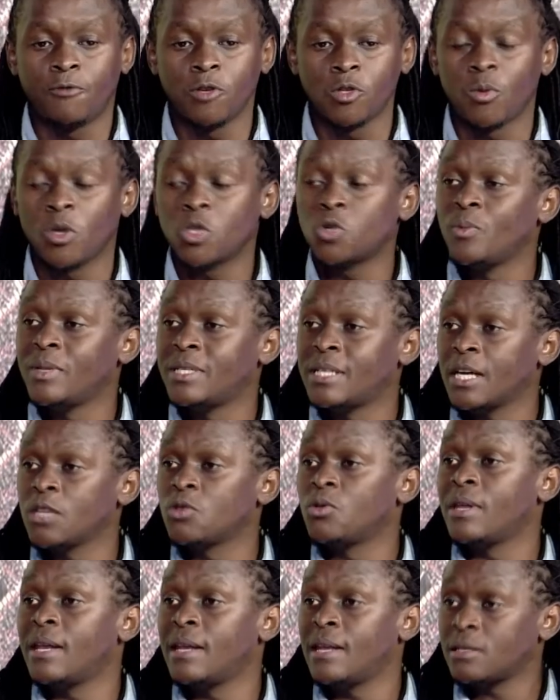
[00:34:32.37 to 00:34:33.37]
football to be taken
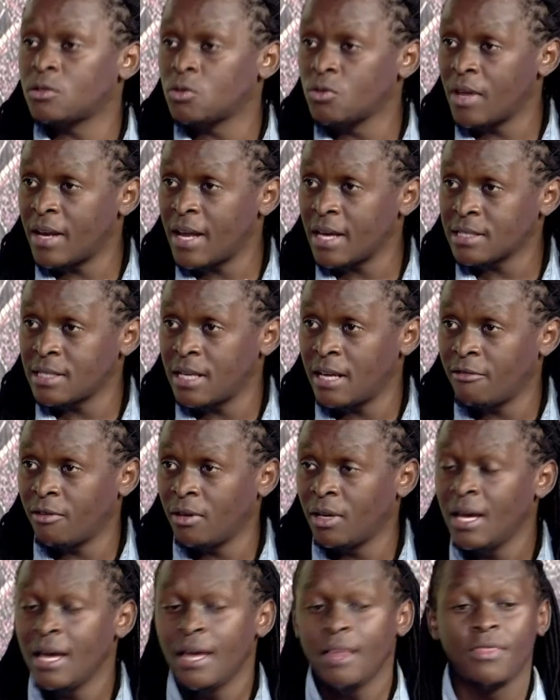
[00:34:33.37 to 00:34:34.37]
to the, ne to the next
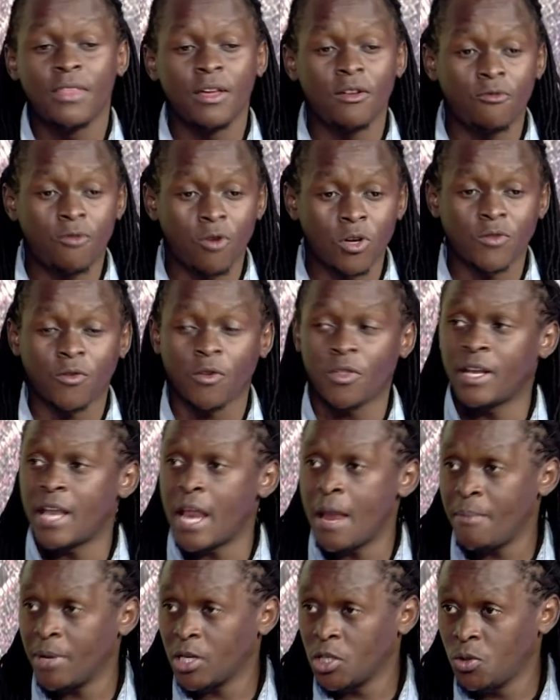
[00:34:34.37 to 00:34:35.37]
level, then vote for the
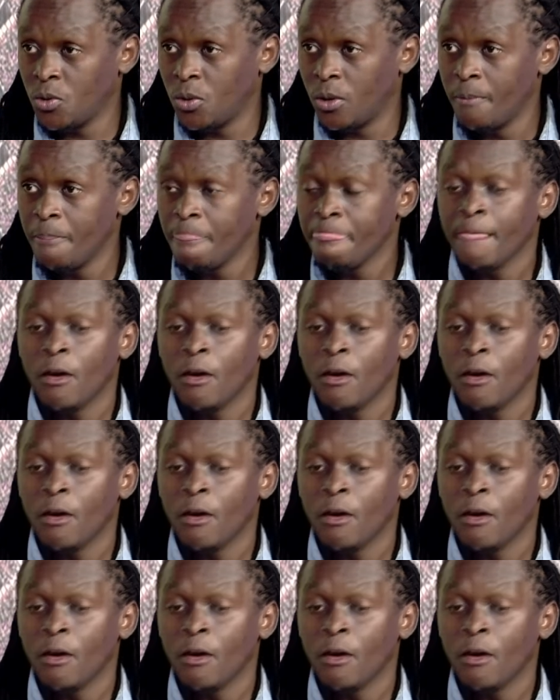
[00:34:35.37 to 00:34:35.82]
dynamic duo.